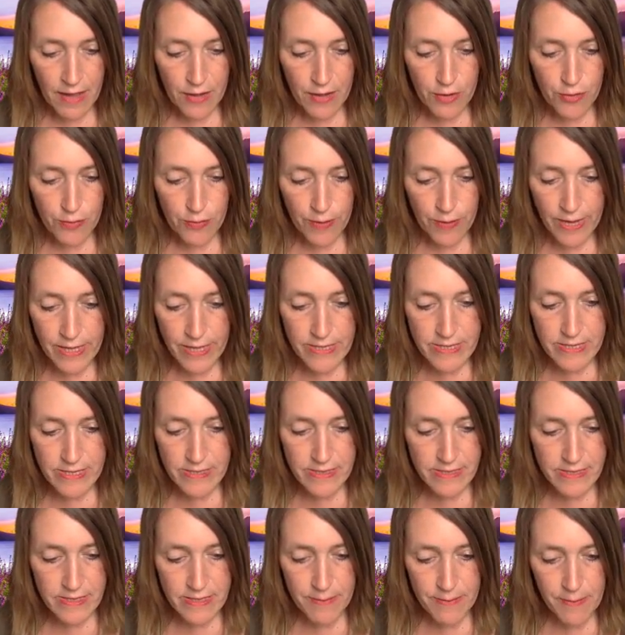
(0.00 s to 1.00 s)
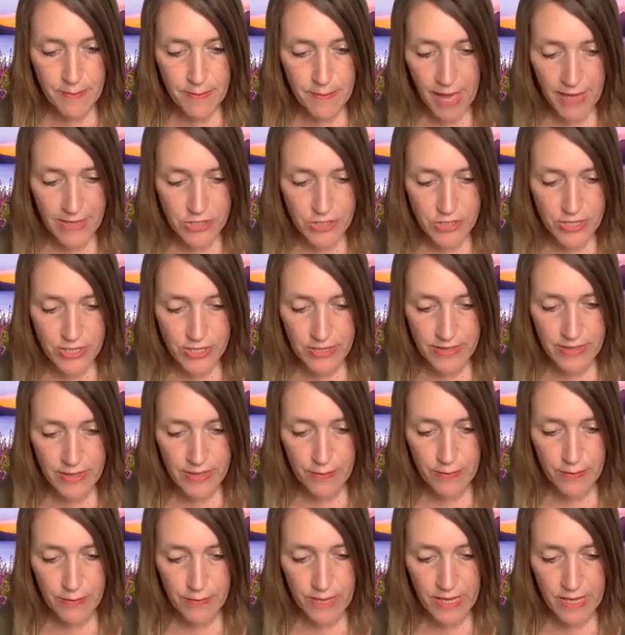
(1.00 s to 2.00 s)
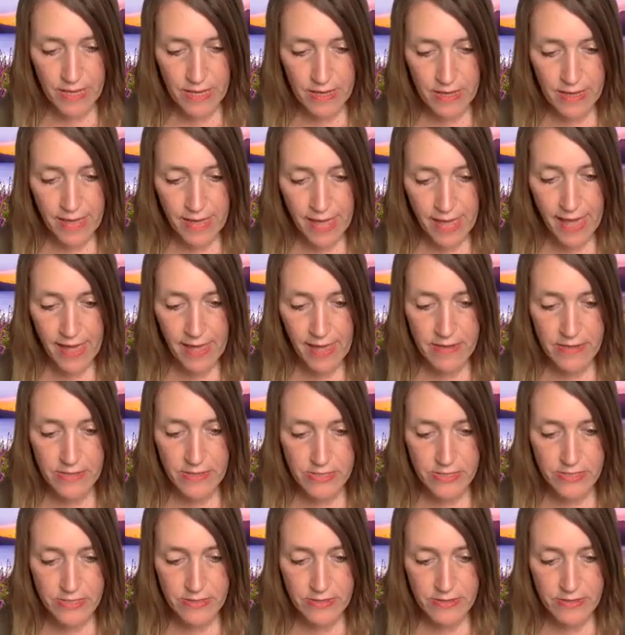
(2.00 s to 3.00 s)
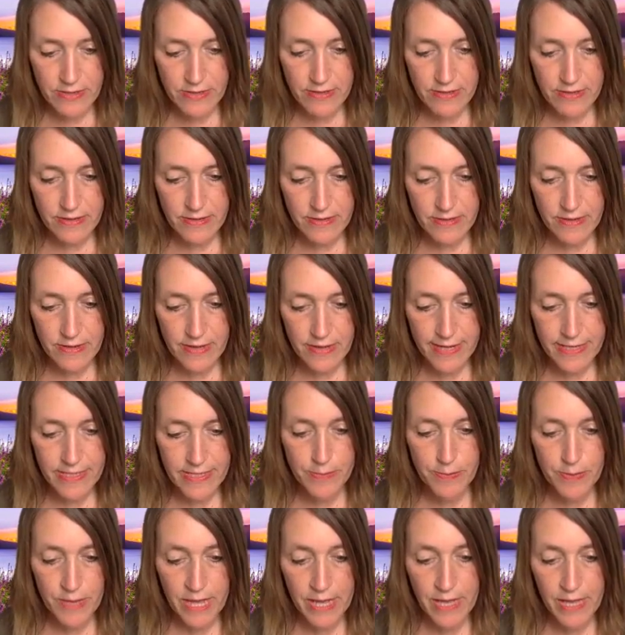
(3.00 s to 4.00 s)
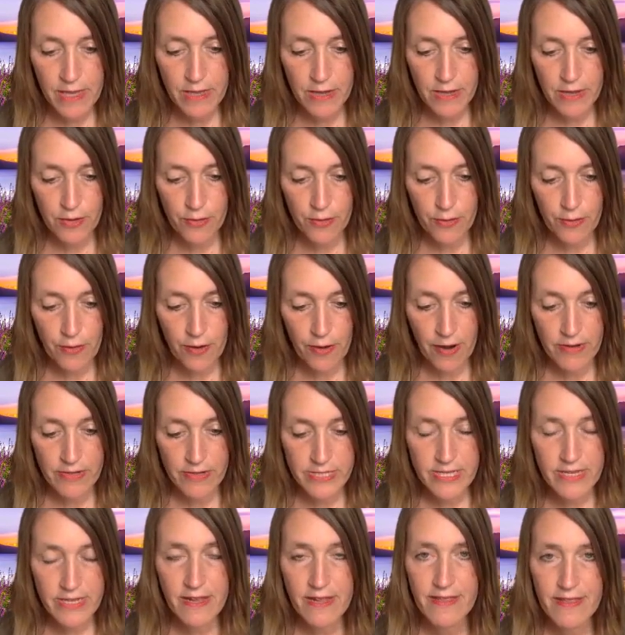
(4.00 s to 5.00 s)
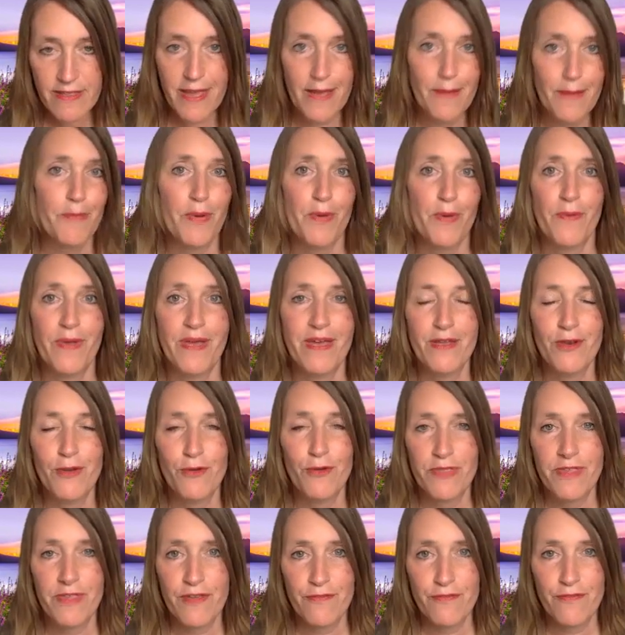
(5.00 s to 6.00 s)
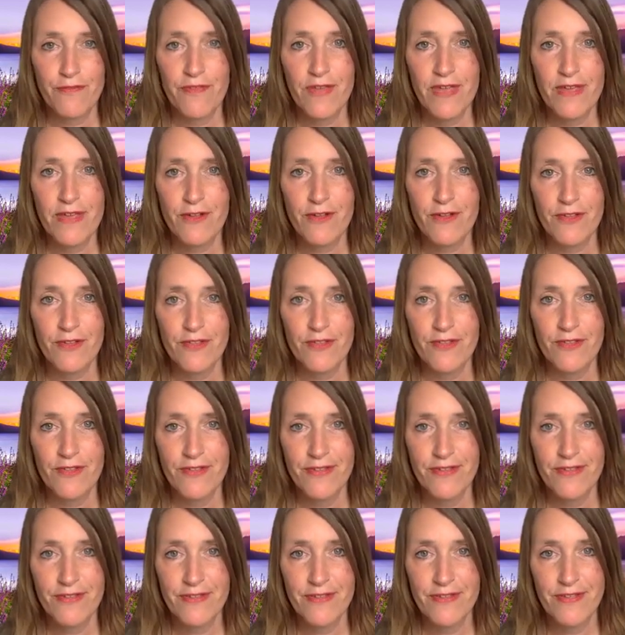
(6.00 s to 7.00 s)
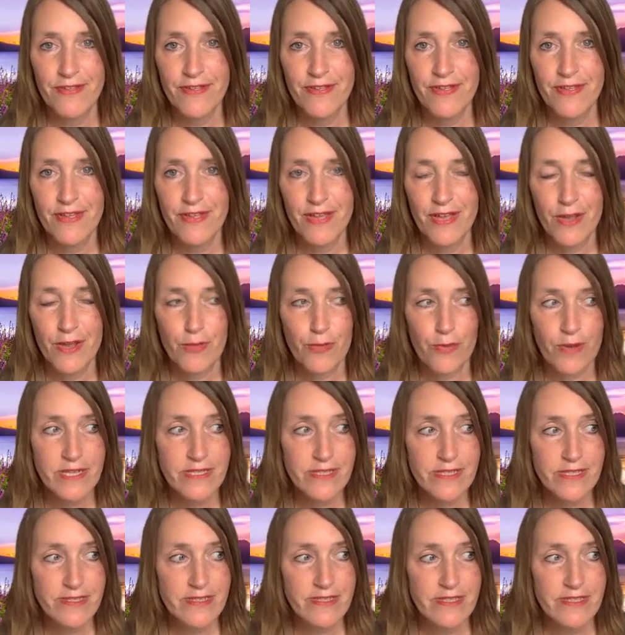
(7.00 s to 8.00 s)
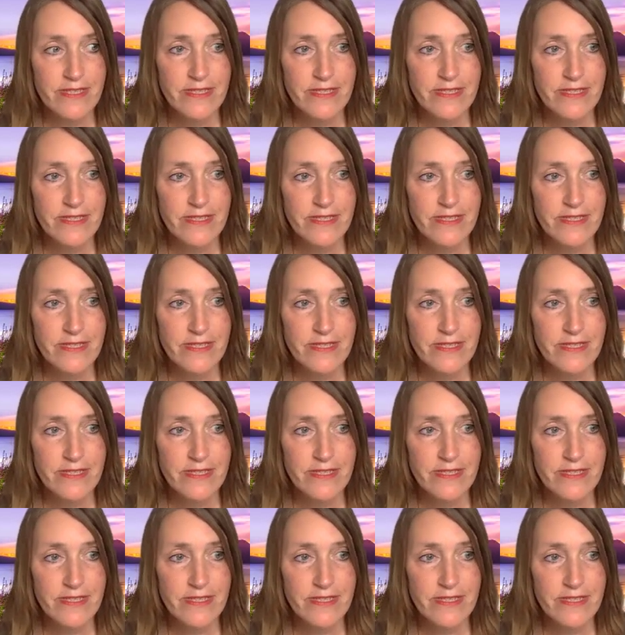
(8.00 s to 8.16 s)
Grace is the magic that we can't explain or articulate, but we can only feel. Grace is the